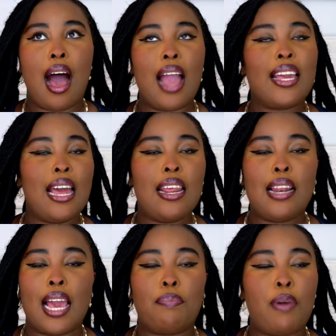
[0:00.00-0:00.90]
I get it,
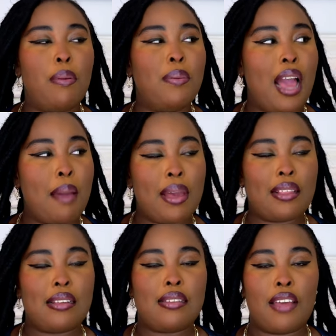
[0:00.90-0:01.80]
like probably I
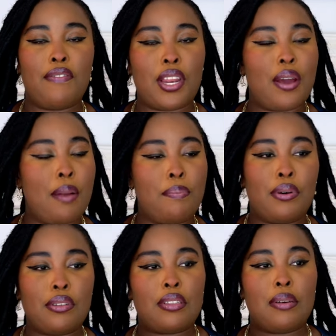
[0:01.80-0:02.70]
make the same video and
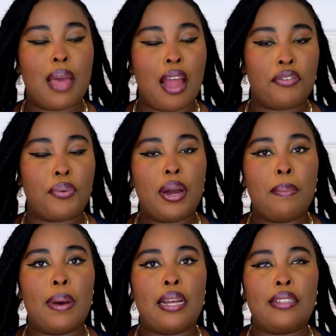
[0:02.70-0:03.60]
post them everywhere,
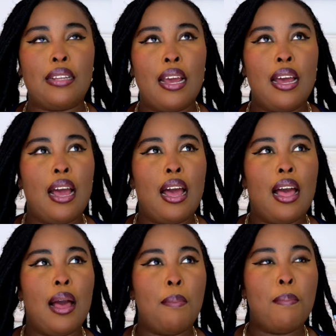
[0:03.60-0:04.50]
but
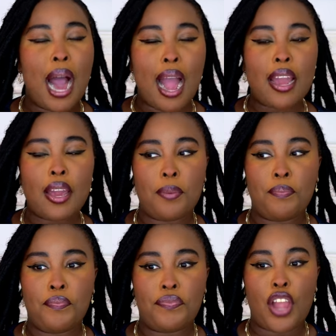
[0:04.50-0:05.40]
my
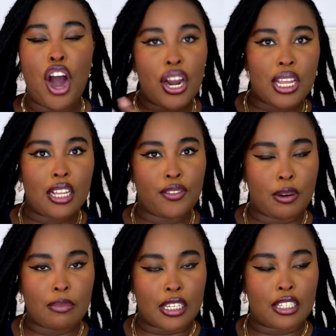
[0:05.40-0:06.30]
audience
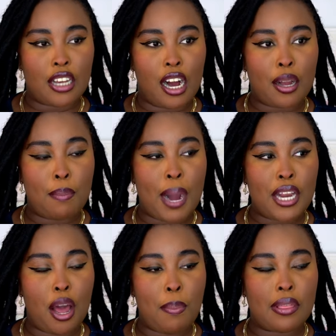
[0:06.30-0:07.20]
from TikTok might
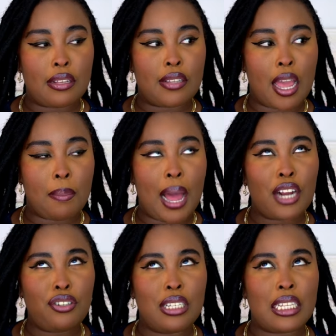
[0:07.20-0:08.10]
not be the same.
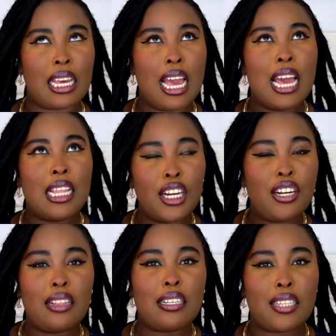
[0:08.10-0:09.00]
Actually, they're
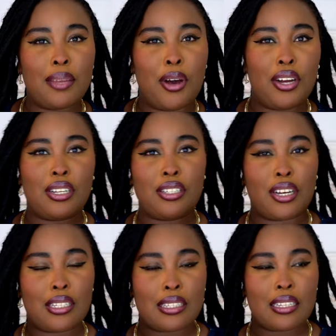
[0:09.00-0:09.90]
not the same audience
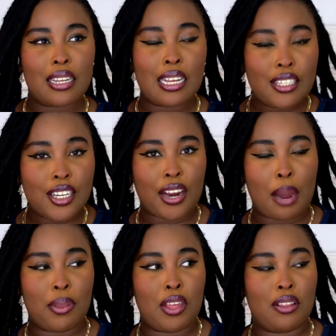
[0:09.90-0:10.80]
on
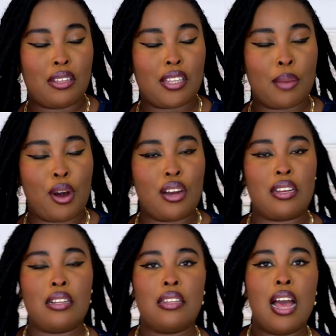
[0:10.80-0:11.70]
Instagram, and they're not the same
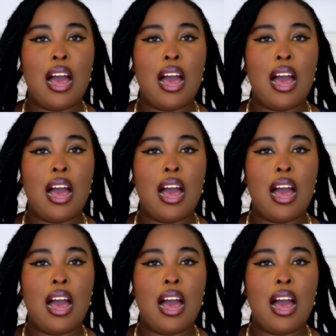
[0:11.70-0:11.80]
audience